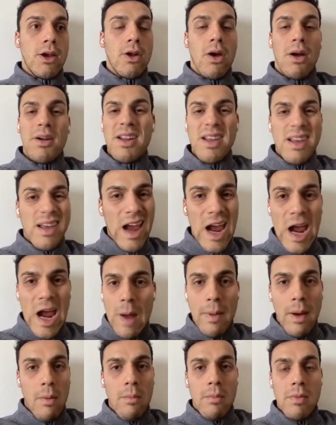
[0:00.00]
I didn't care
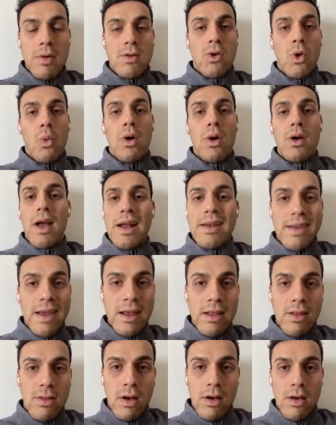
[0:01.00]
about my schoolwork. I
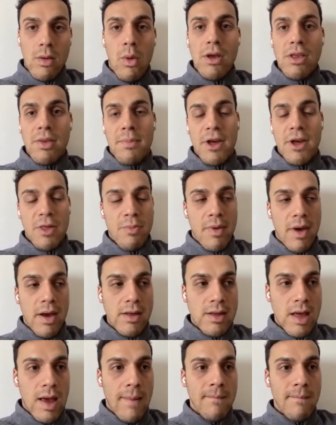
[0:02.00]
did. I wanted to pass my
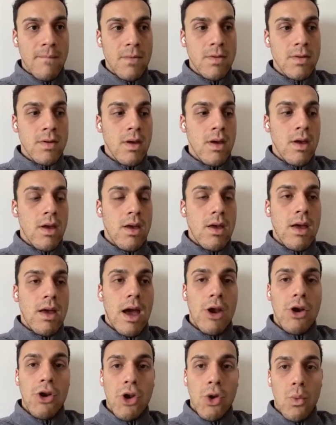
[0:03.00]
exams
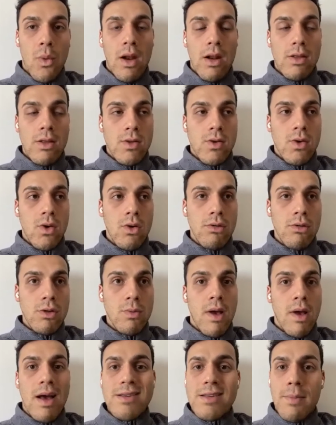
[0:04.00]
and do well in school as
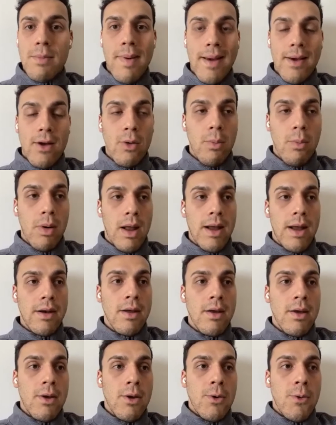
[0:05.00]
well as a backup plan.
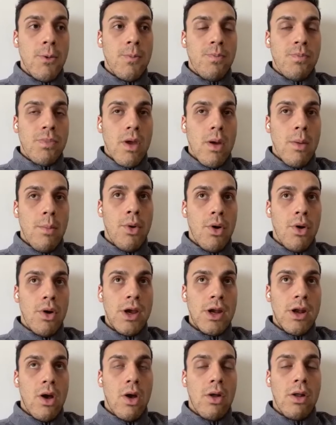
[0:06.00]
But
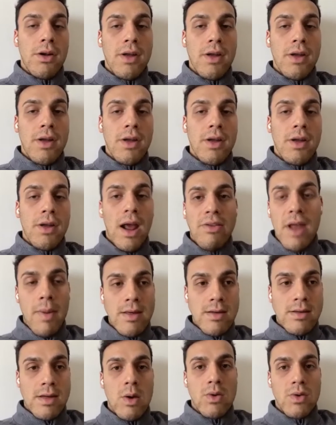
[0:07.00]
on a
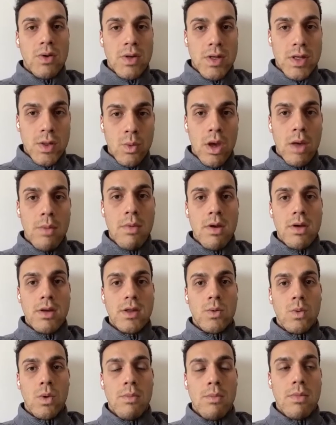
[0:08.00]
day-to-day basis, it was just
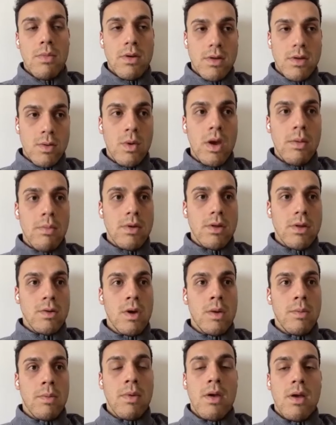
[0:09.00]
swim, swim, swim,
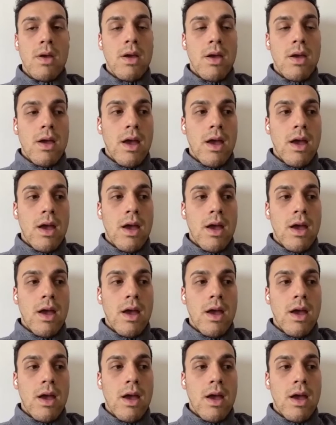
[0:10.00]
swim.